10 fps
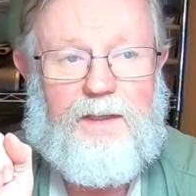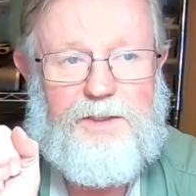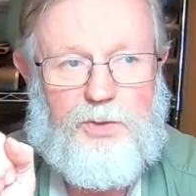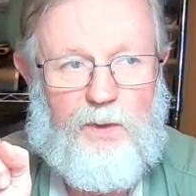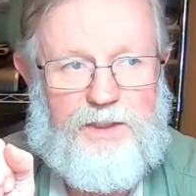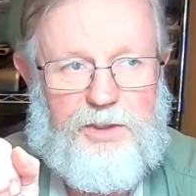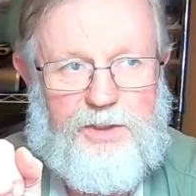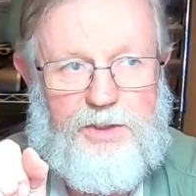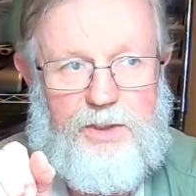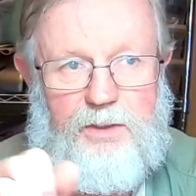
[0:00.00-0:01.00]

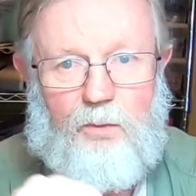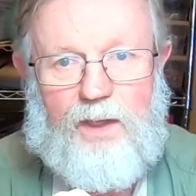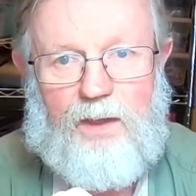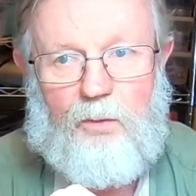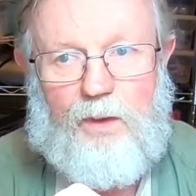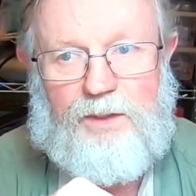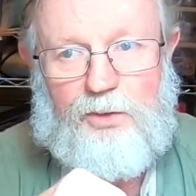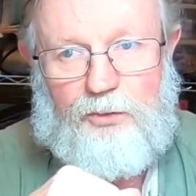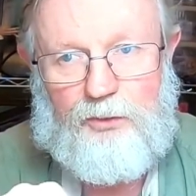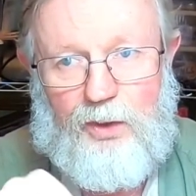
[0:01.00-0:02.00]
switches where when
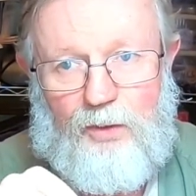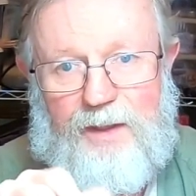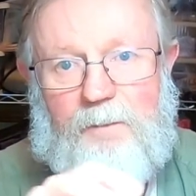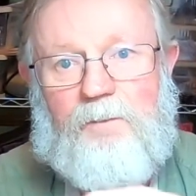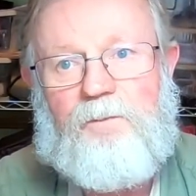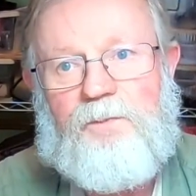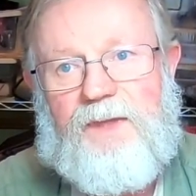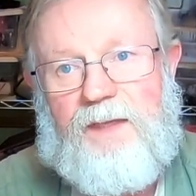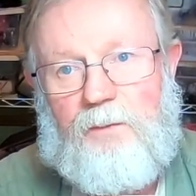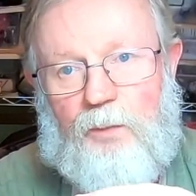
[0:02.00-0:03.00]
you throw it,
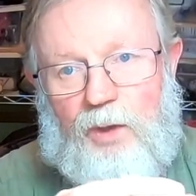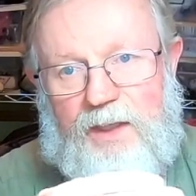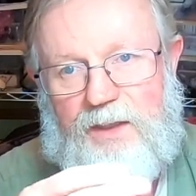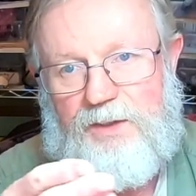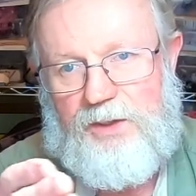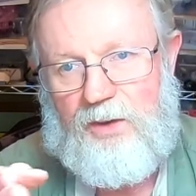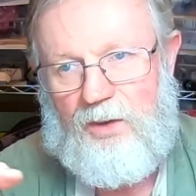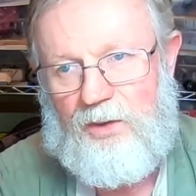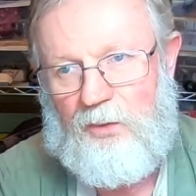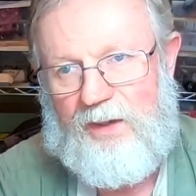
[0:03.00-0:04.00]
it brings it
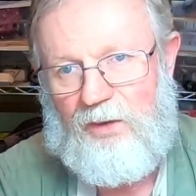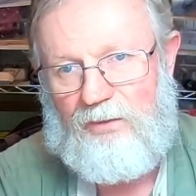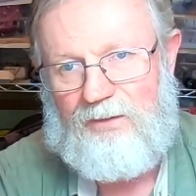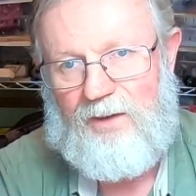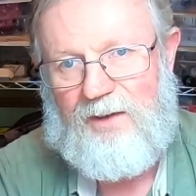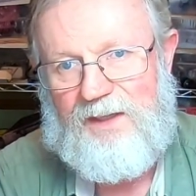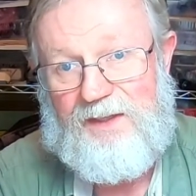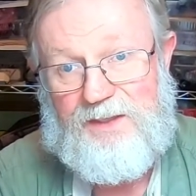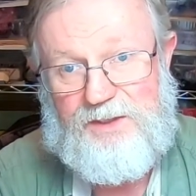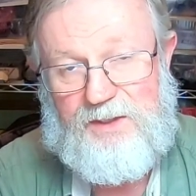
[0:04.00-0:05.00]
all the way over and
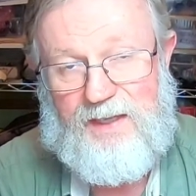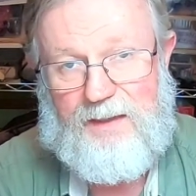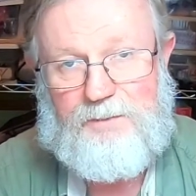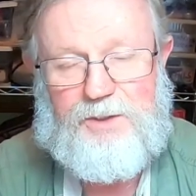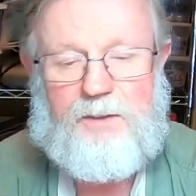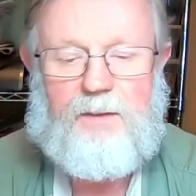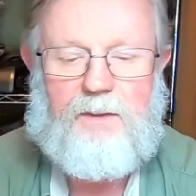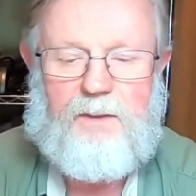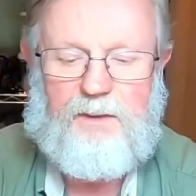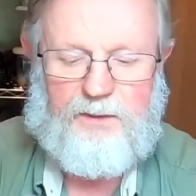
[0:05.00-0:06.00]
then stops.
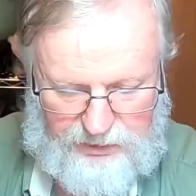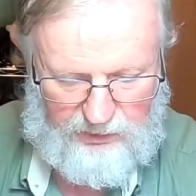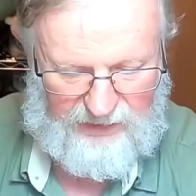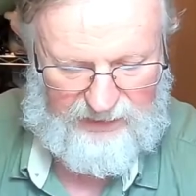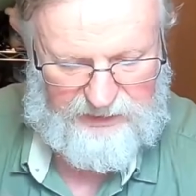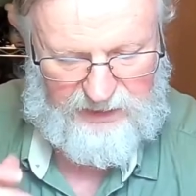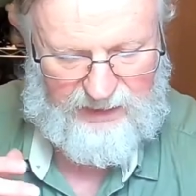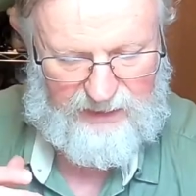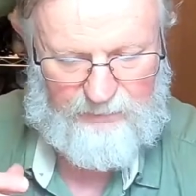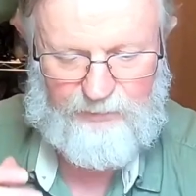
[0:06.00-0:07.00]
So like I
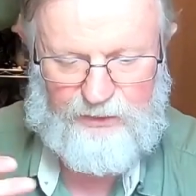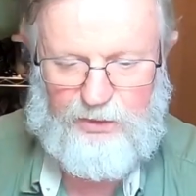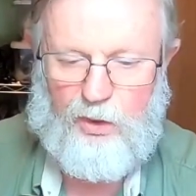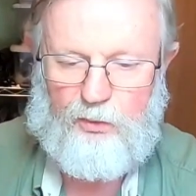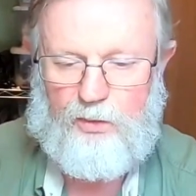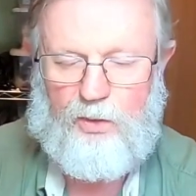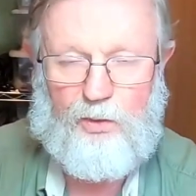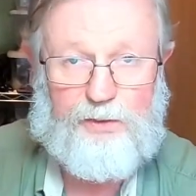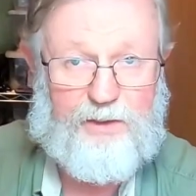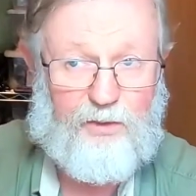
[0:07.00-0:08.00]
say, don't
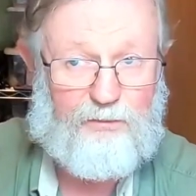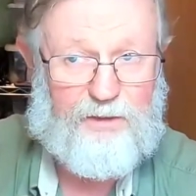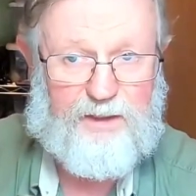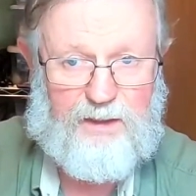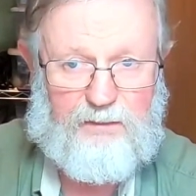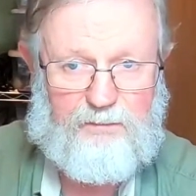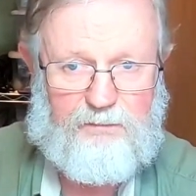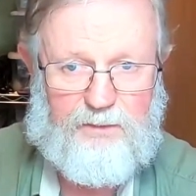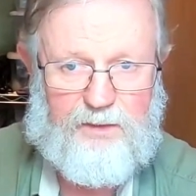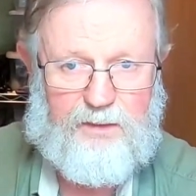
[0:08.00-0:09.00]
hold it over there.
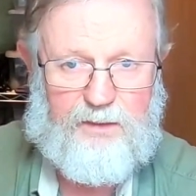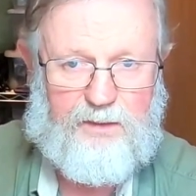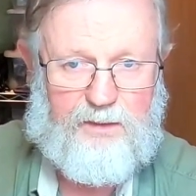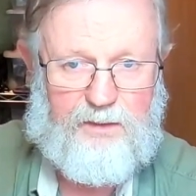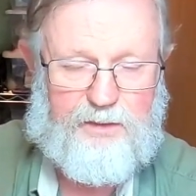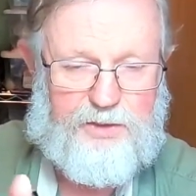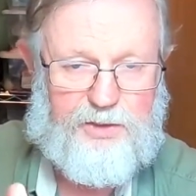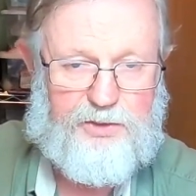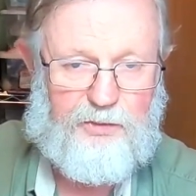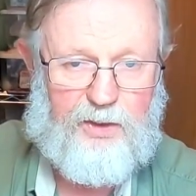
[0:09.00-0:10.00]

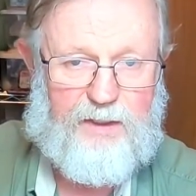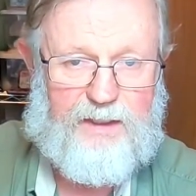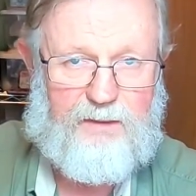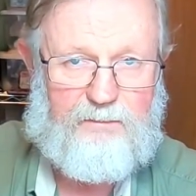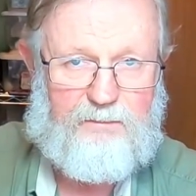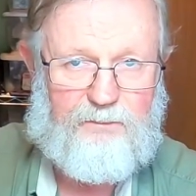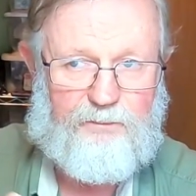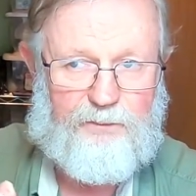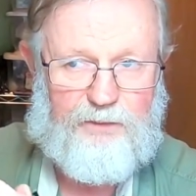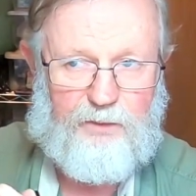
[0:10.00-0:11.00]
Just throw
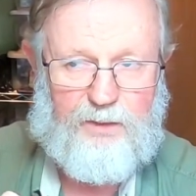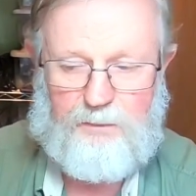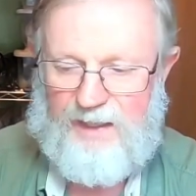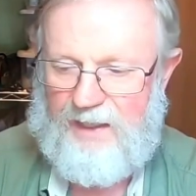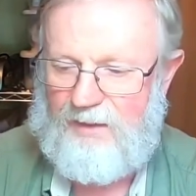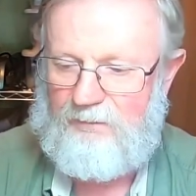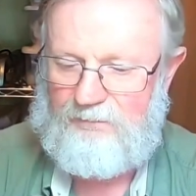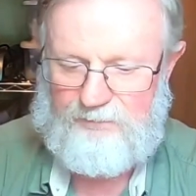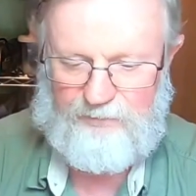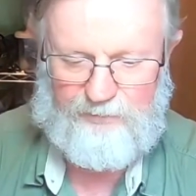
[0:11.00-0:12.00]
it back.
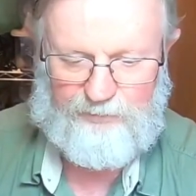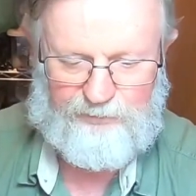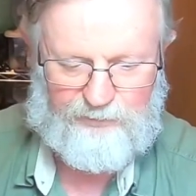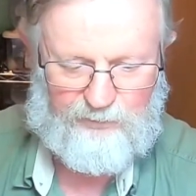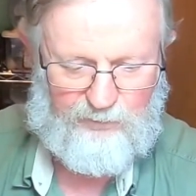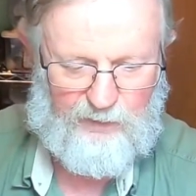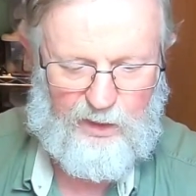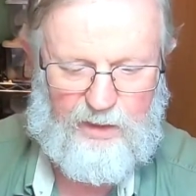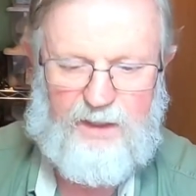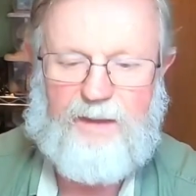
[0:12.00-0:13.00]

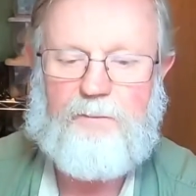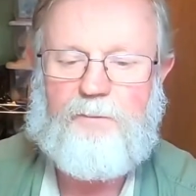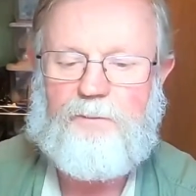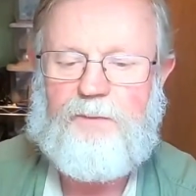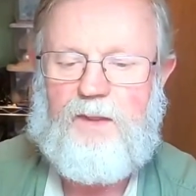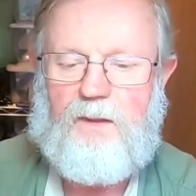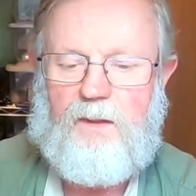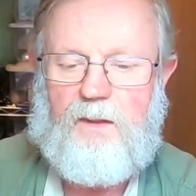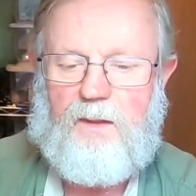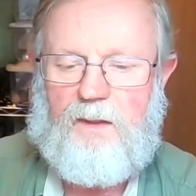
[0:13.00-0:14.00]
All right.
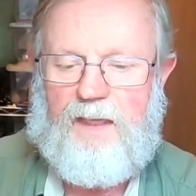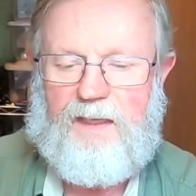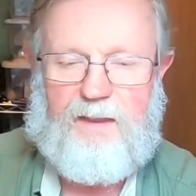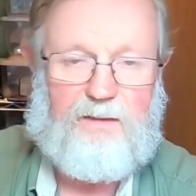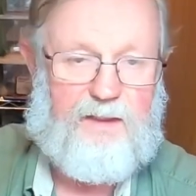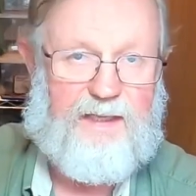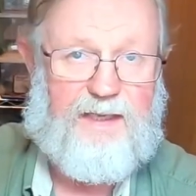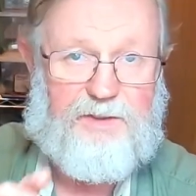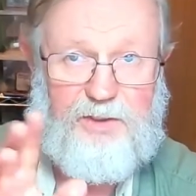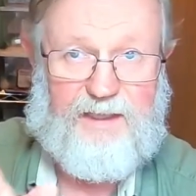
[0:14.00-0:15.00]
And I actually